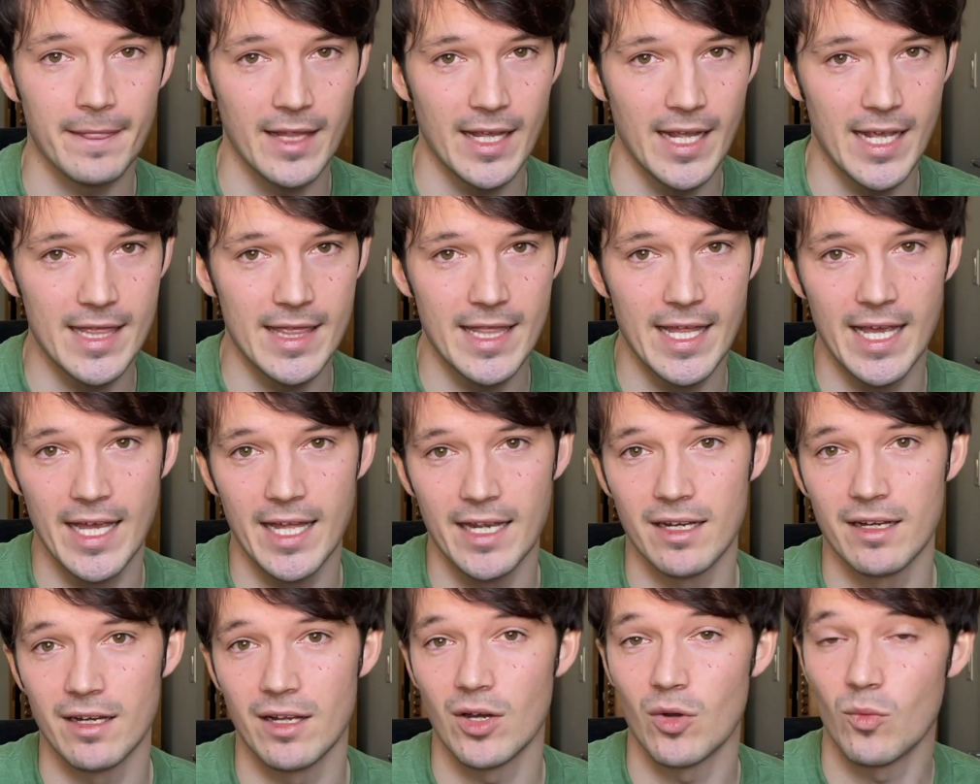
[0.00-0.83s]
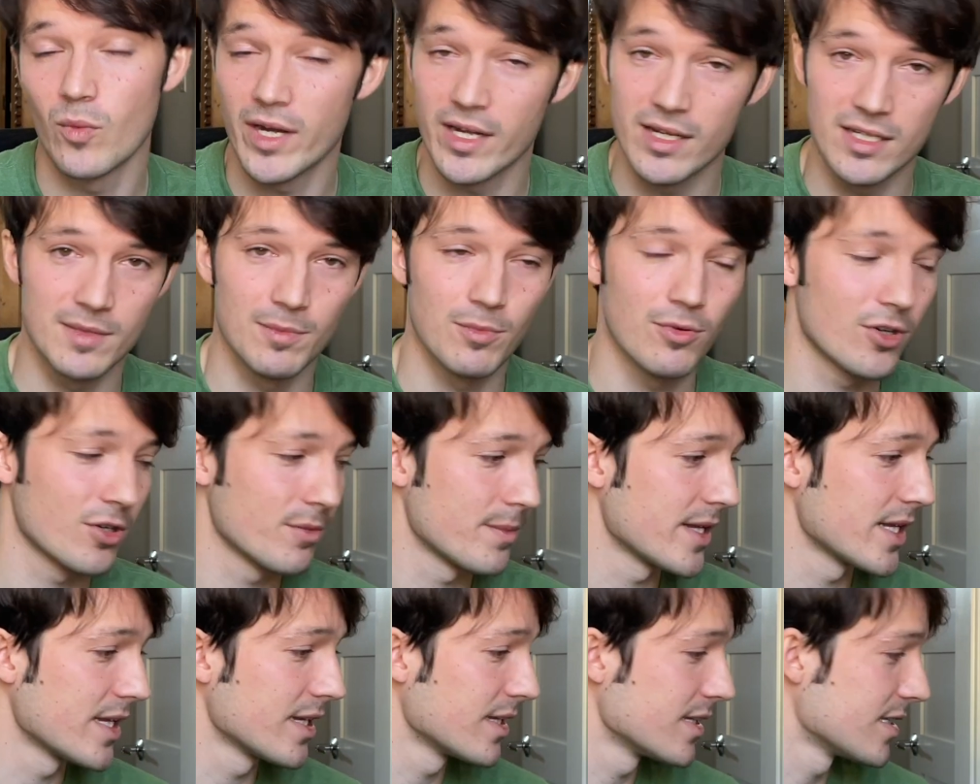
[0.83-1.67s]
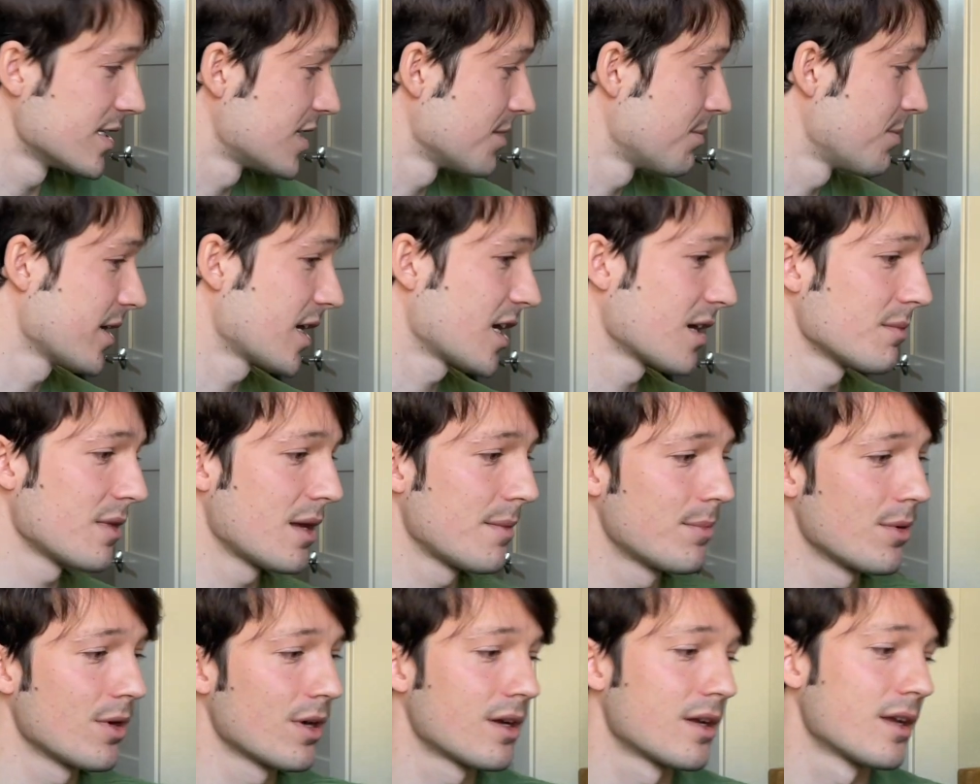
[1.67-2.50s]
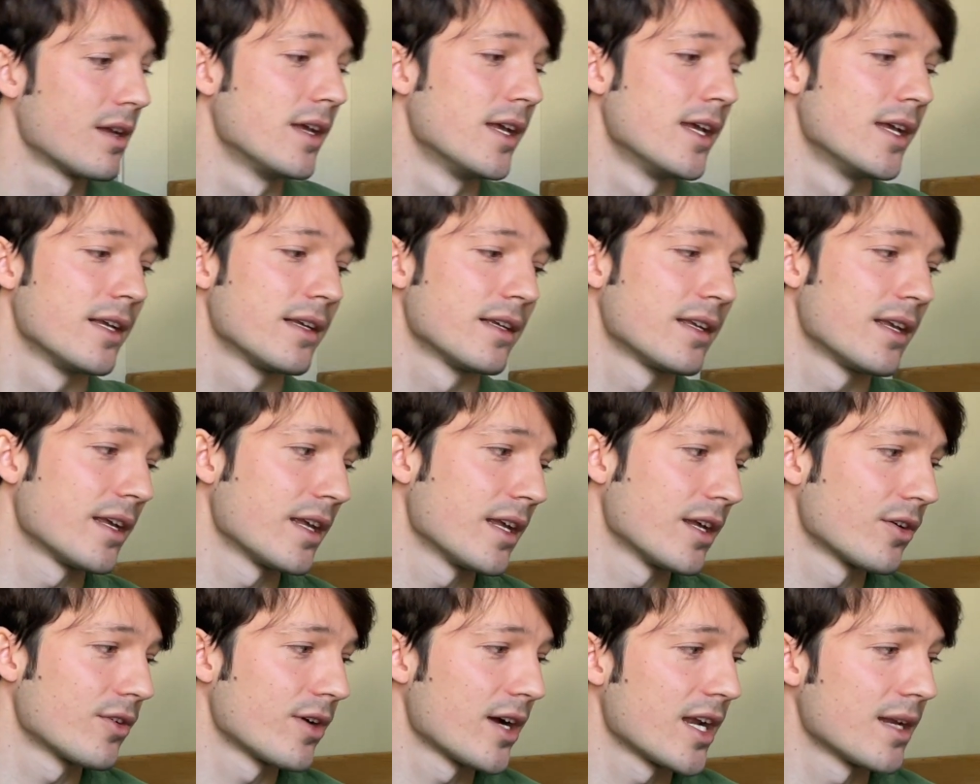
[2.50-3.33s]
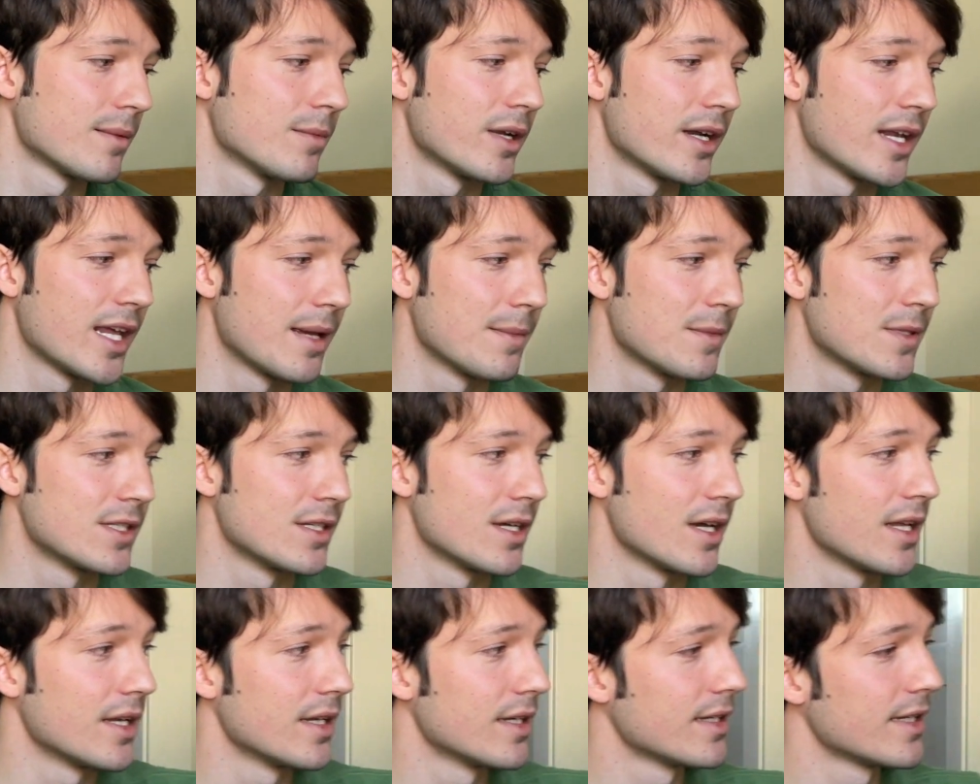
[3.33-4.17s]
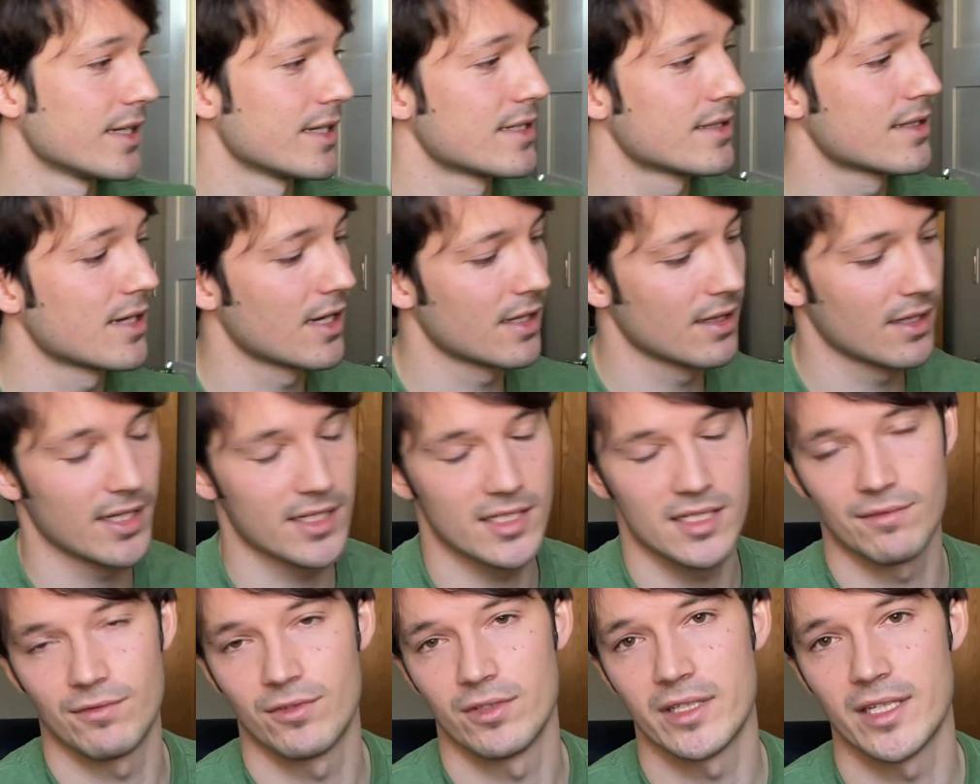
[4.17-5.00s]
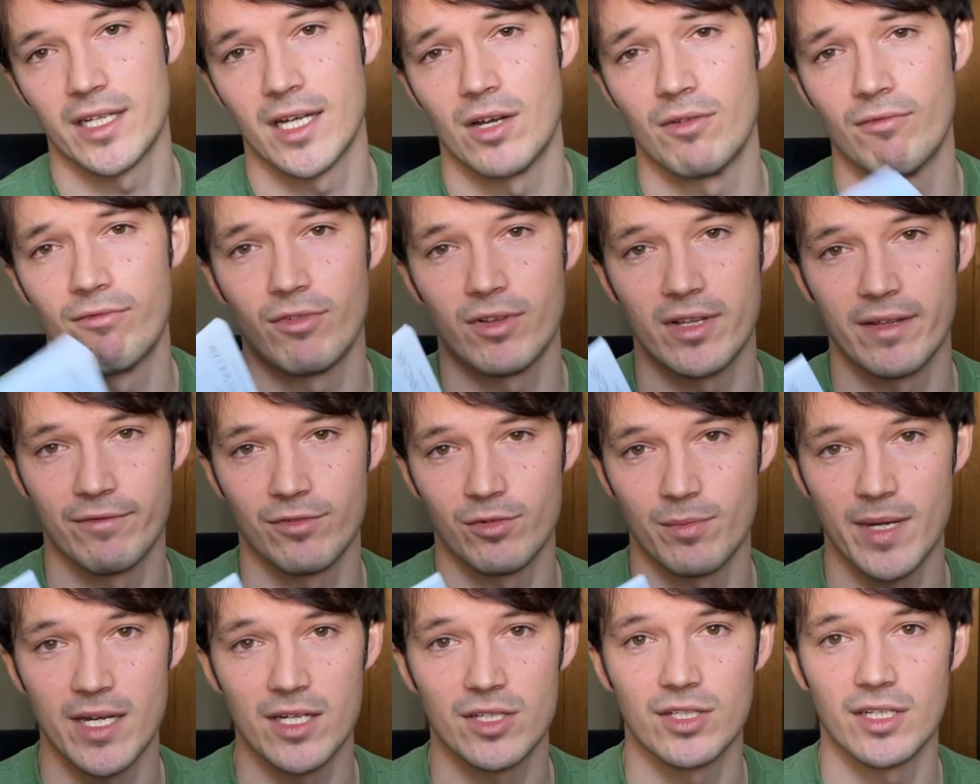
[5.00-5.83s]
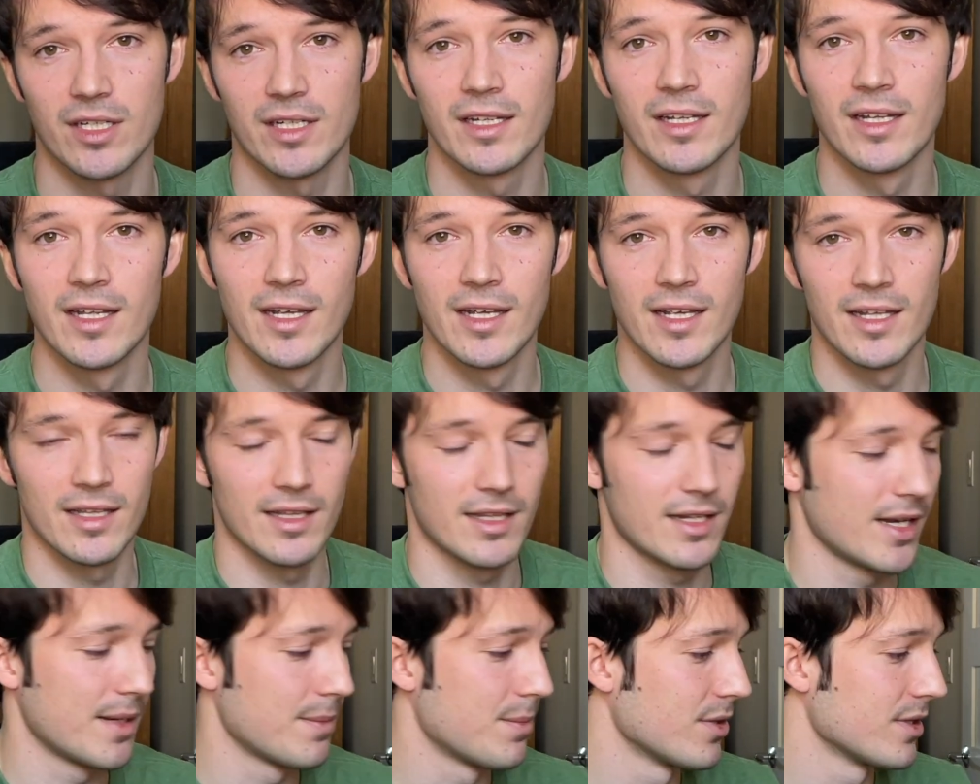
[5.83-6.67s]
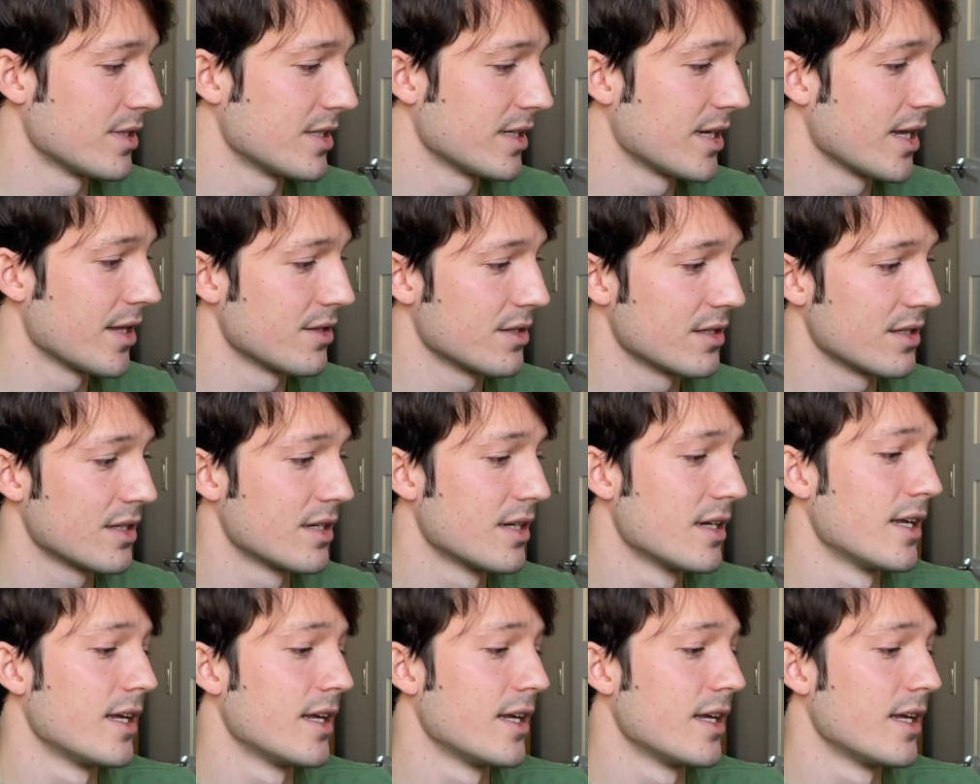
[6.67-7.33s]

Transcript: And then a way to support me is to pick up my book, Kicking Kratom, on Amazon. It's got lots of really helpful information that I put together.